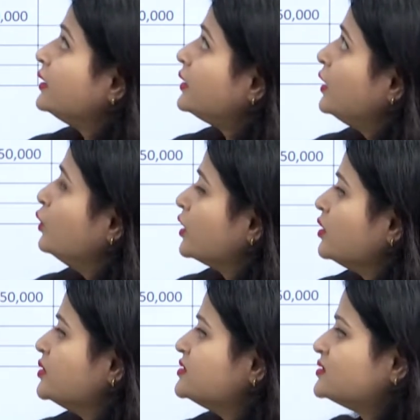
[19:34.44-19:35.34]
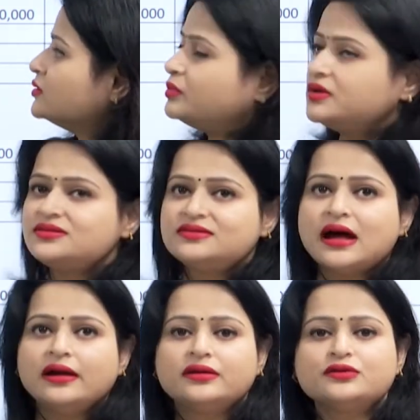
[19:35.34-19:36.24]
year allocable surplus
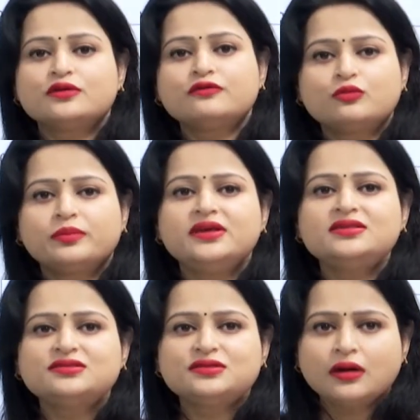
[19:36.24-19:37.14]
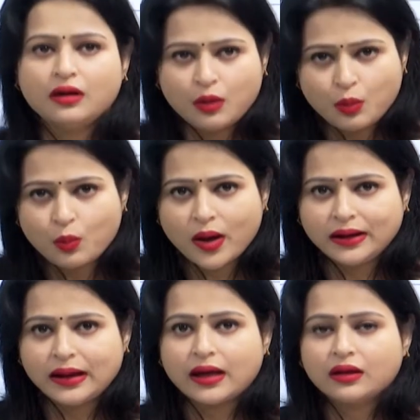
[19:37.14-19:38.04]
that is of rupees 1
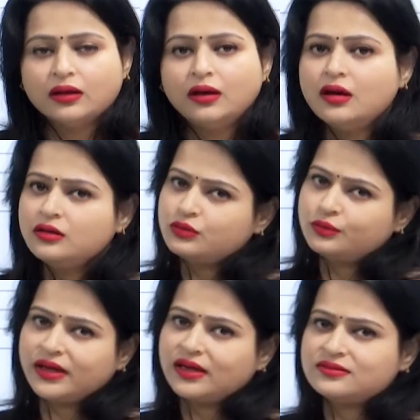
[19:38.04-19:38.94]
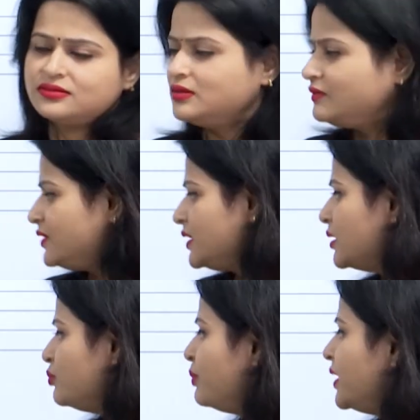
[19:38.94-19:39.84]
lakh. So, we can see we
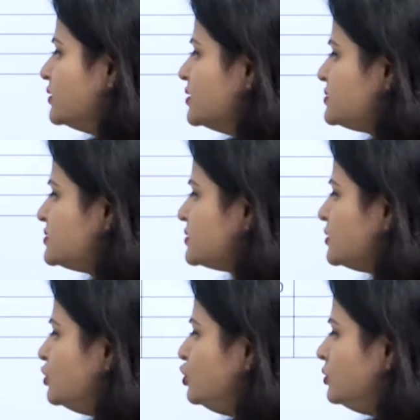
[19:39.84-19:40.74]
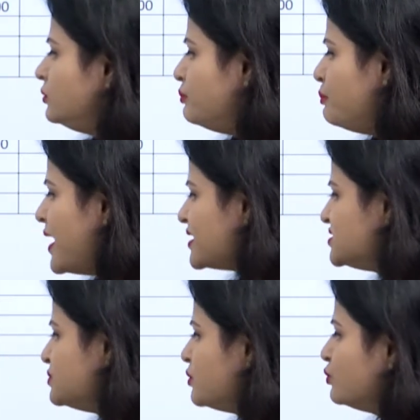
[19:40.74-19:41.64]
can pay this
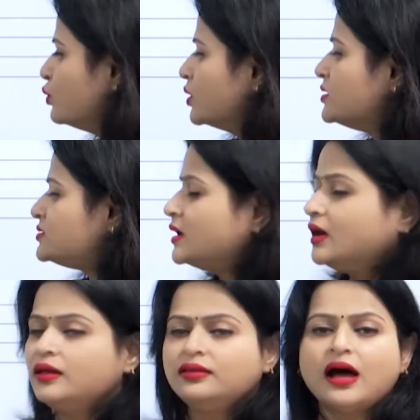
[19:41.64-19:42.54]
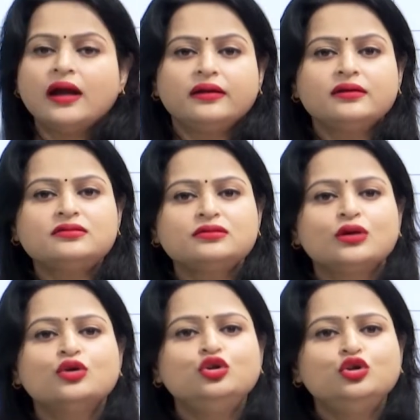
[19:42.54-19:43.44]
maximum bonus that is
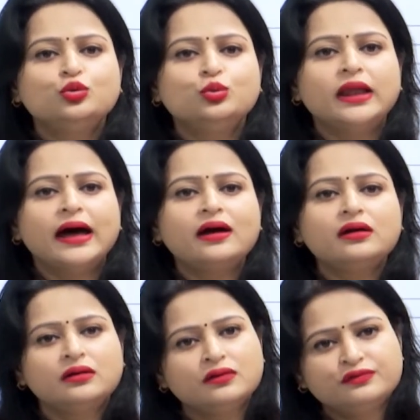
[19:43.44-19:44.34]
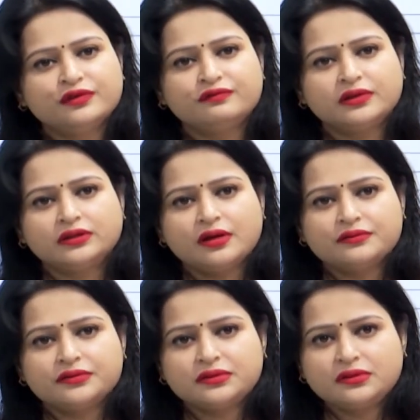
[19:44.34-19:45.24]
2 lakh
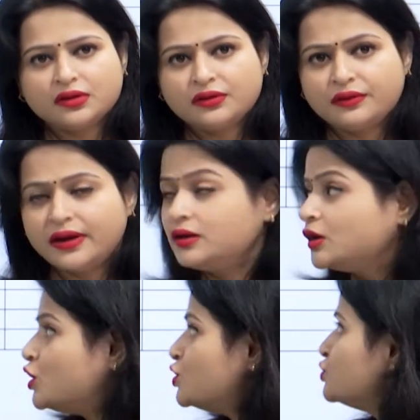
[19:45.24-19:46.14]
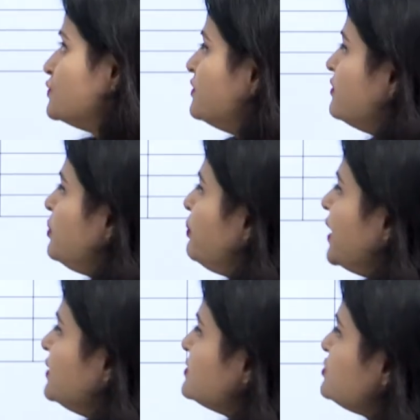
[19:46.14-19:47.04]
50,000 right. So, we will
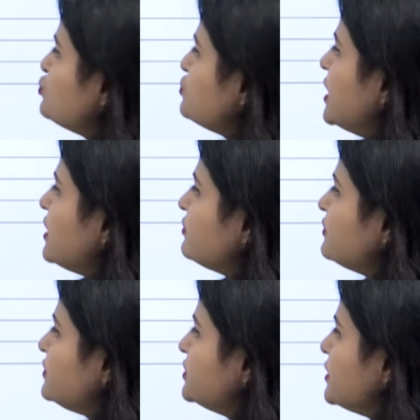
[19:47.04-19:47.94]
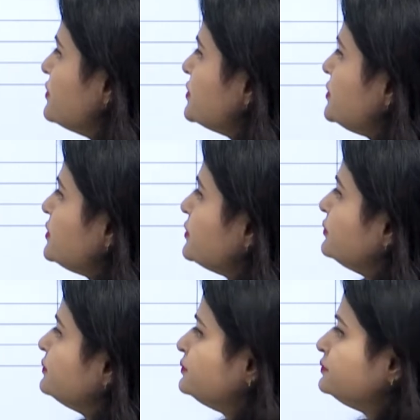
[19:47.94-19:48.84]
pay this 2 lakh
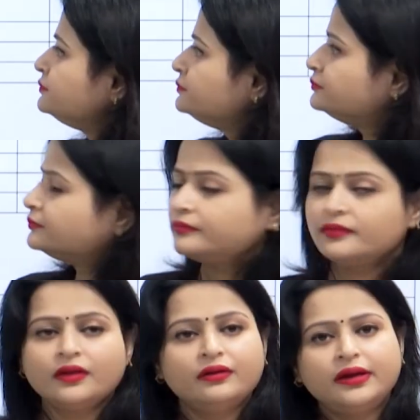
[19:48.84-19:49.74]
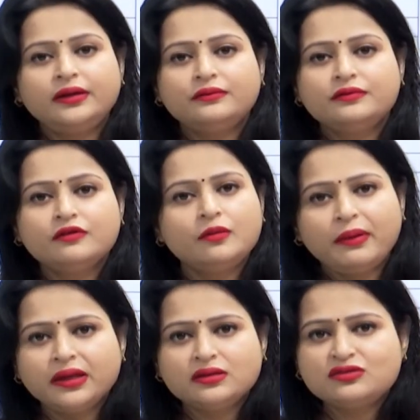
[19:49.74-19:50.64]
50,000 right. We will
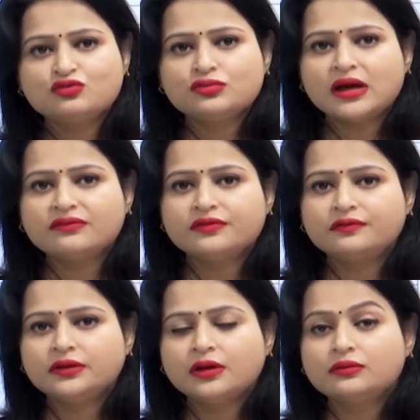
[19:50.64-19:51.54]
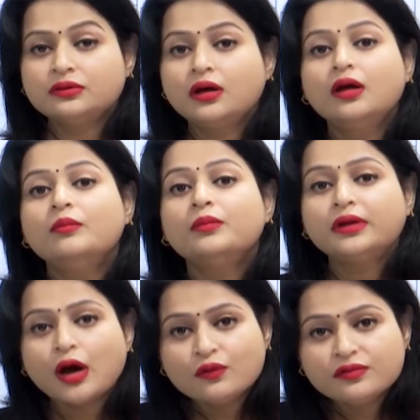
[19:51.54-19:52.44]
pay this 2 lakh 50,000
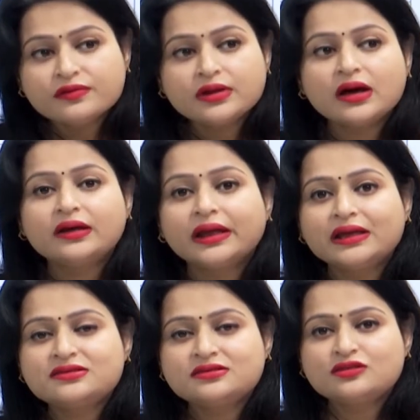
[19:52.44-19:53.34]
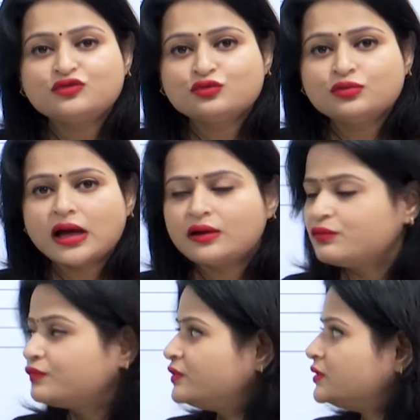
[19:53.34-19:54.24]
but how we will arrange this 2 lakh
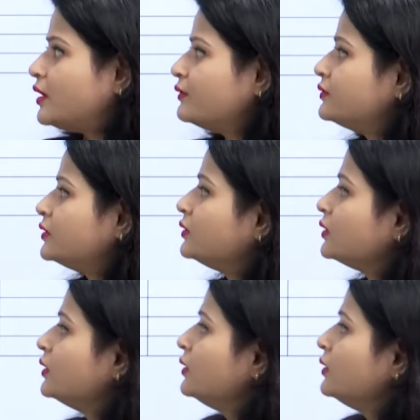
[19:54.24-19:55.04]
50,000?